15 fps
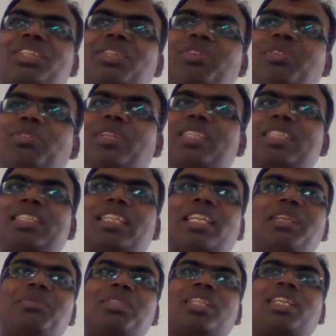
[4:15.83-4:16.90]
So once
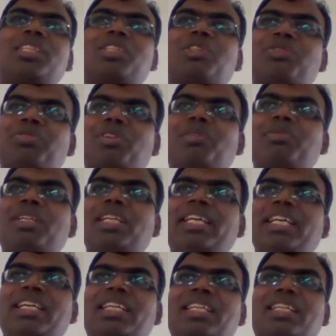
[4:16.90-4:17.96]
cream starts to form a
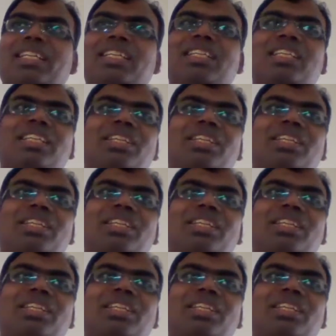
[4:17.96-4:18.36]
layer,